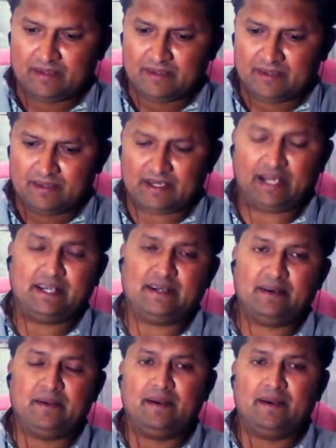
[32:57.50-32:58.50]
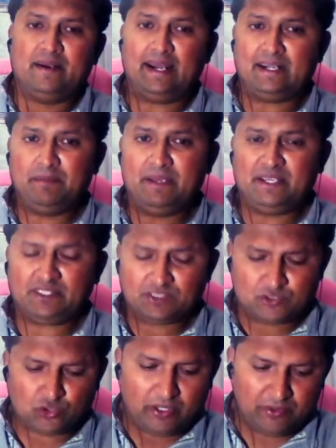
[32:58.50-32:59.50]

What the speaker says: right? Let me show